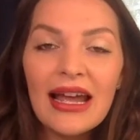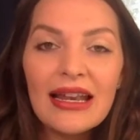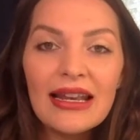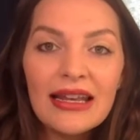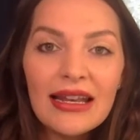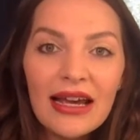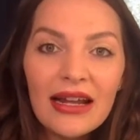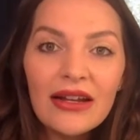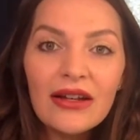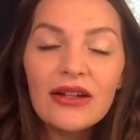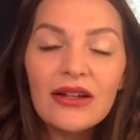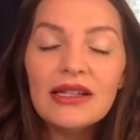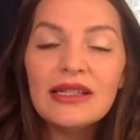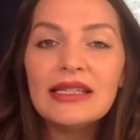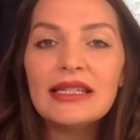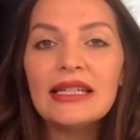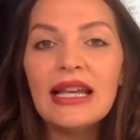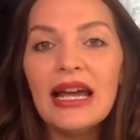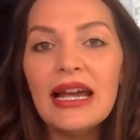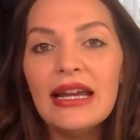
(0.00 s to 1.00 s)
not a good
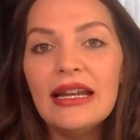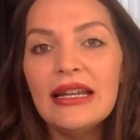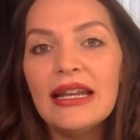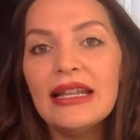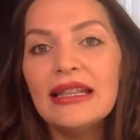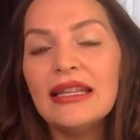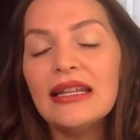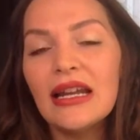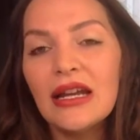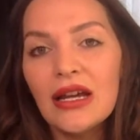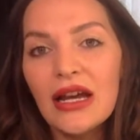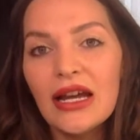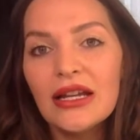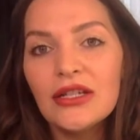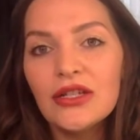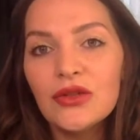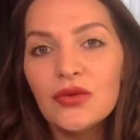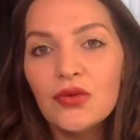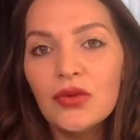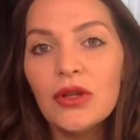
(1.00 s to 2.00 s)
sign. And then I
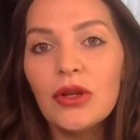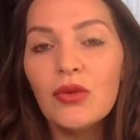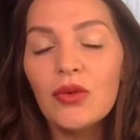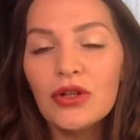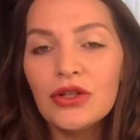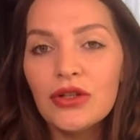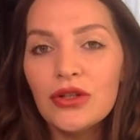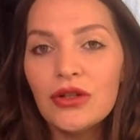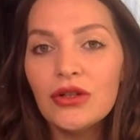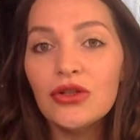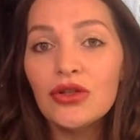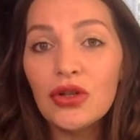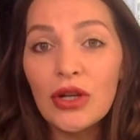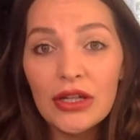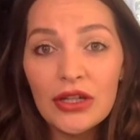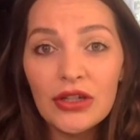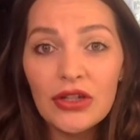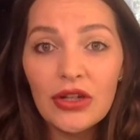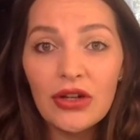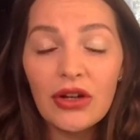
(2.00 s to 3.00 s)
just really want you to
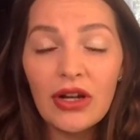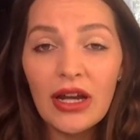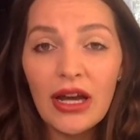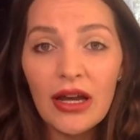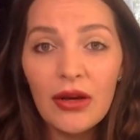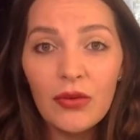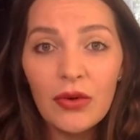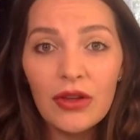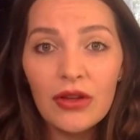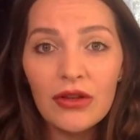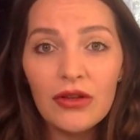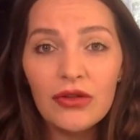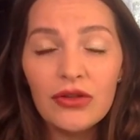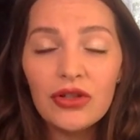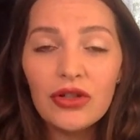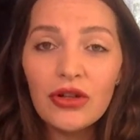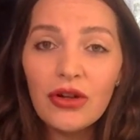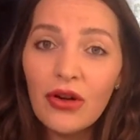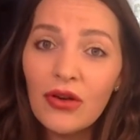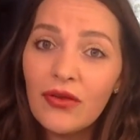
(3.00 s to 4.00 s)
trust your gut, whether you
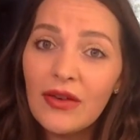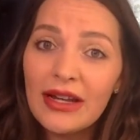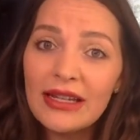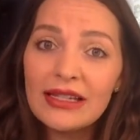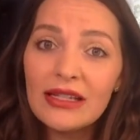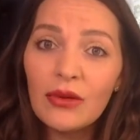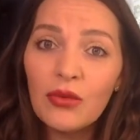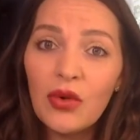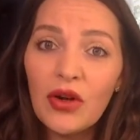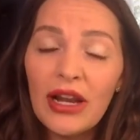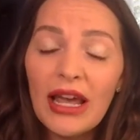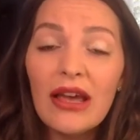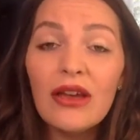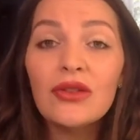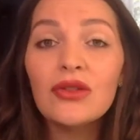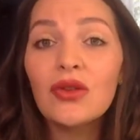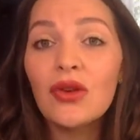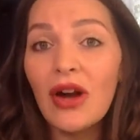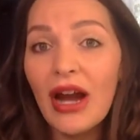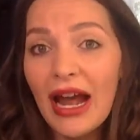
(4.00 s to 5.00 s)
should go find someone
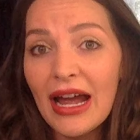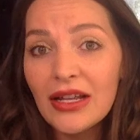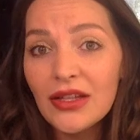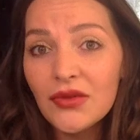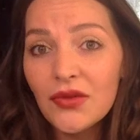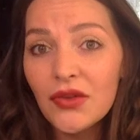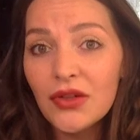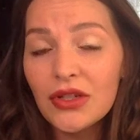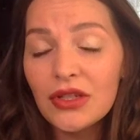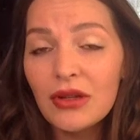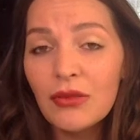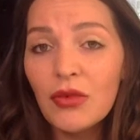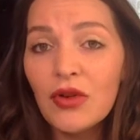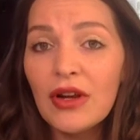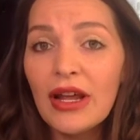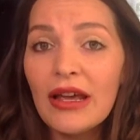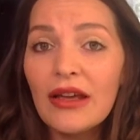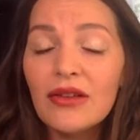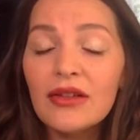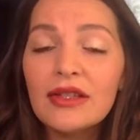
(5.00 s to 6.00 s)
else or ask for someone
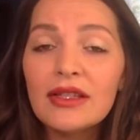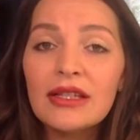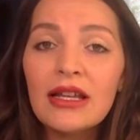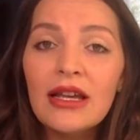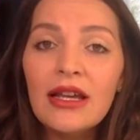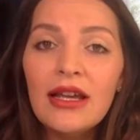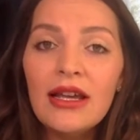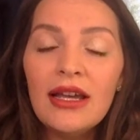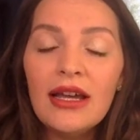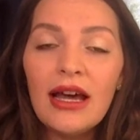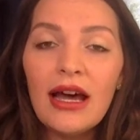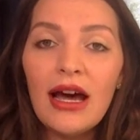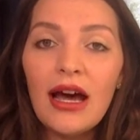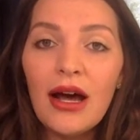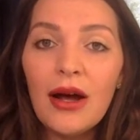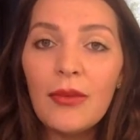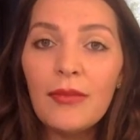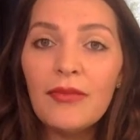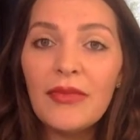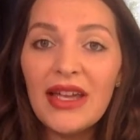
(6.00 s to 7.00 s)
else
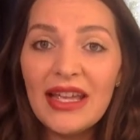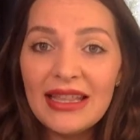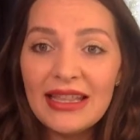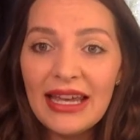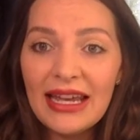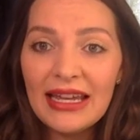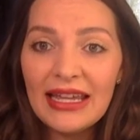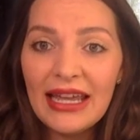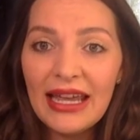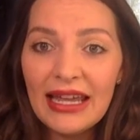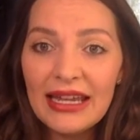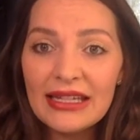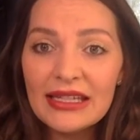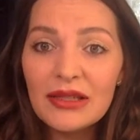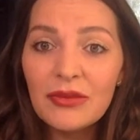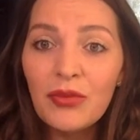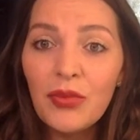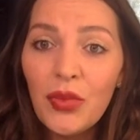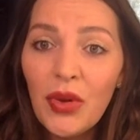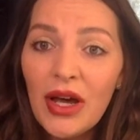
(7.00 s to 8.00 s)
in that case.
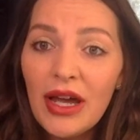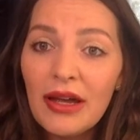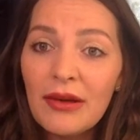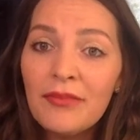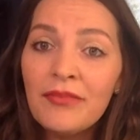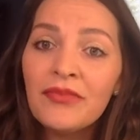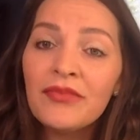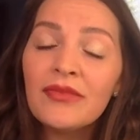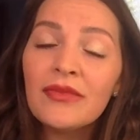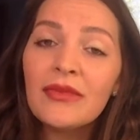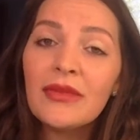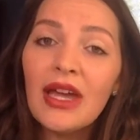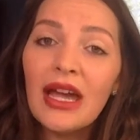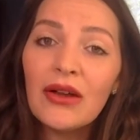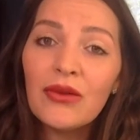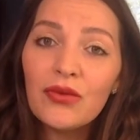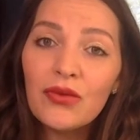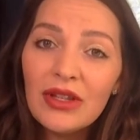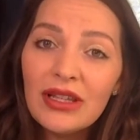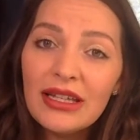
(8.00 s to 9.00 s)
But I
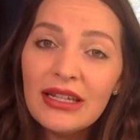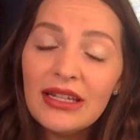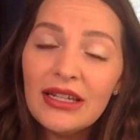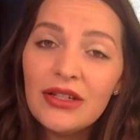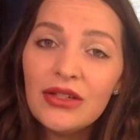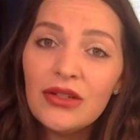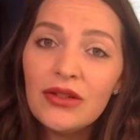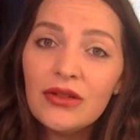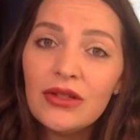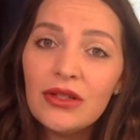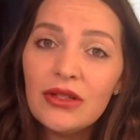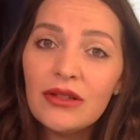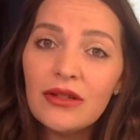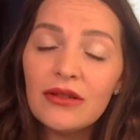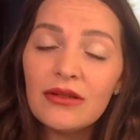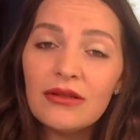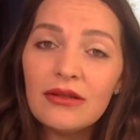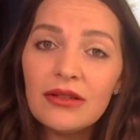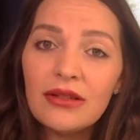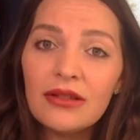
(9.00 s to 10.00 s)
really need you
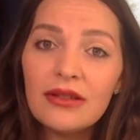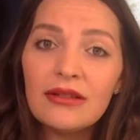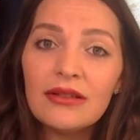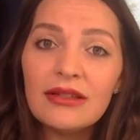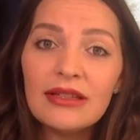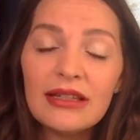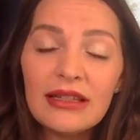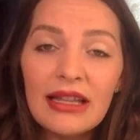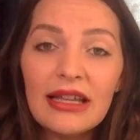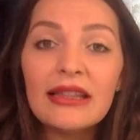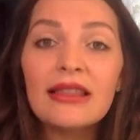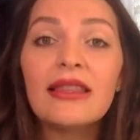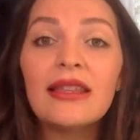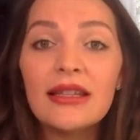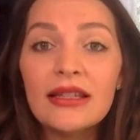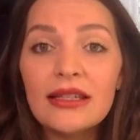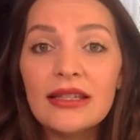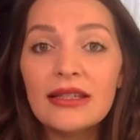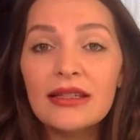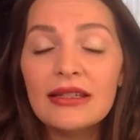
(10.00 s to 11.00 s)
to let
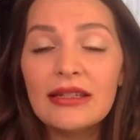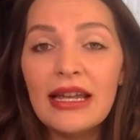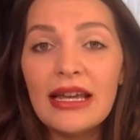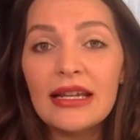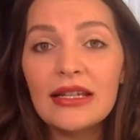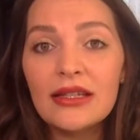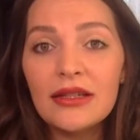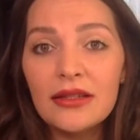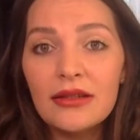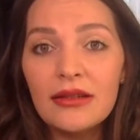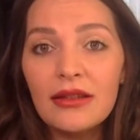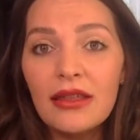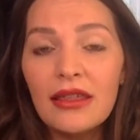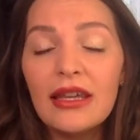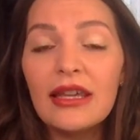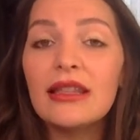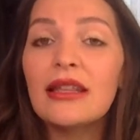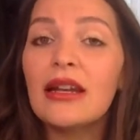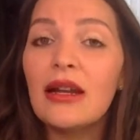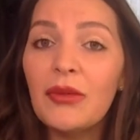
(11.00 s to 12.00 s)
this next
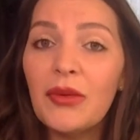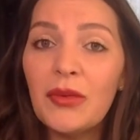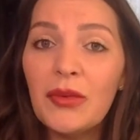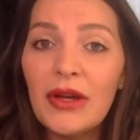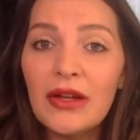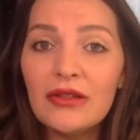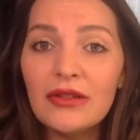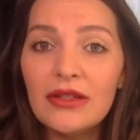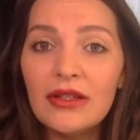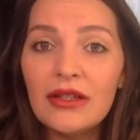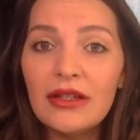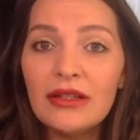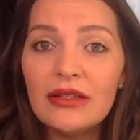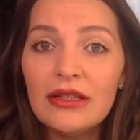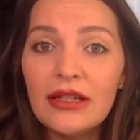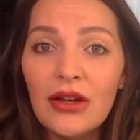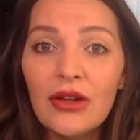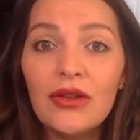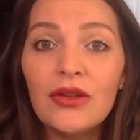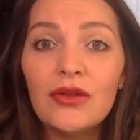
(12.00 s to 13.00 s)
thing that I'm about to
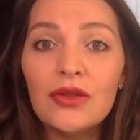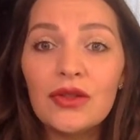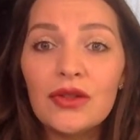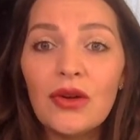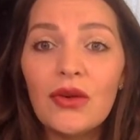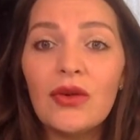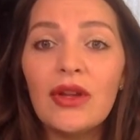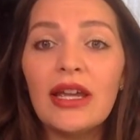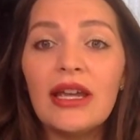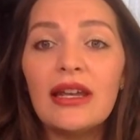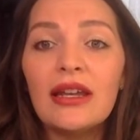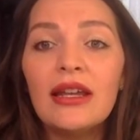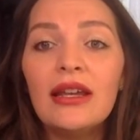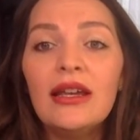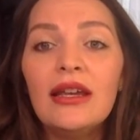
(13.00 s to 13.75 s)
tell you soak in.